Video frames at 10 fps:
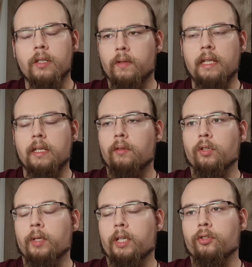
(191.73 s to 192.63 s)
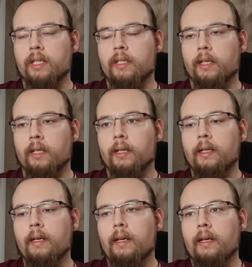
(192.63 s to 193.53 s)
So that's going to be interesting.
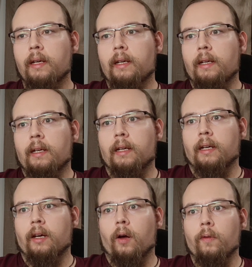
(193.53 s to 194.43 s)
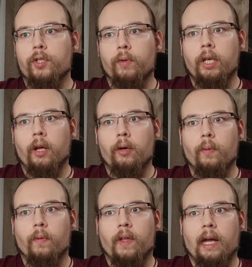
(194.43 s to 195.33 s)
Also, we
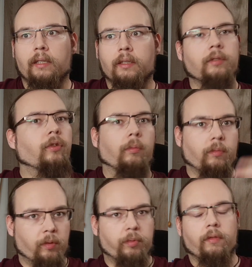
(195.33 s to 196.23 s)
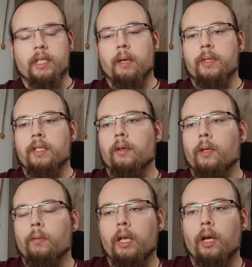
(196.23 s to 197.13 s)
know that from the previous
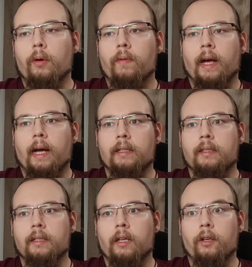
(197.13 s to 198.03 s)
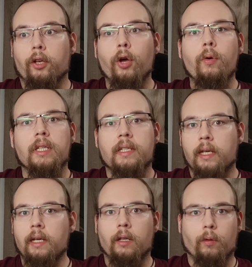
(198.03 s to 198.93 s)
episode, we know that no
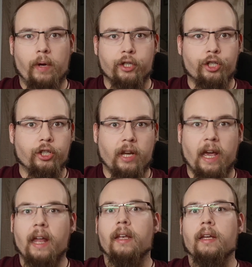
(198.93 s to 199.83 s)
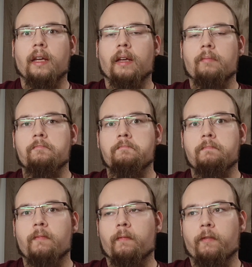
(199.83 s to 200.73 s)
single witch can
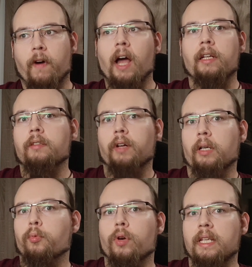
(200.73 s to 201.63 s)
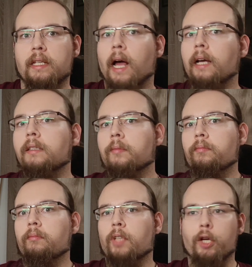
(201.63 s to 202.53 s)
fight Walpurgisnacht.
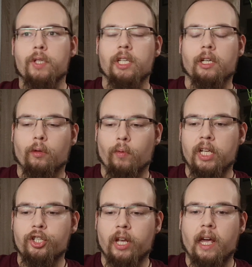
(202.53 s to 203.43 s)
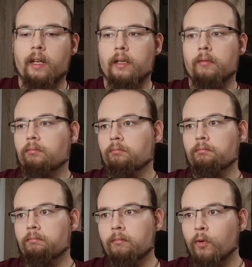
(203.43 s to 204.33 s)
No single witch
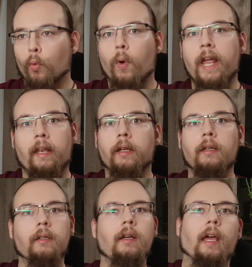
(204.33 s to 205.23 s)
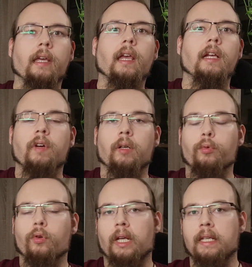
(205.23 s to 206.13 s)
can win against
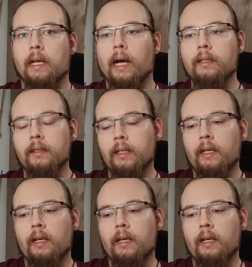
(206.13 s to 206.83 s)
Walpurgisnacht,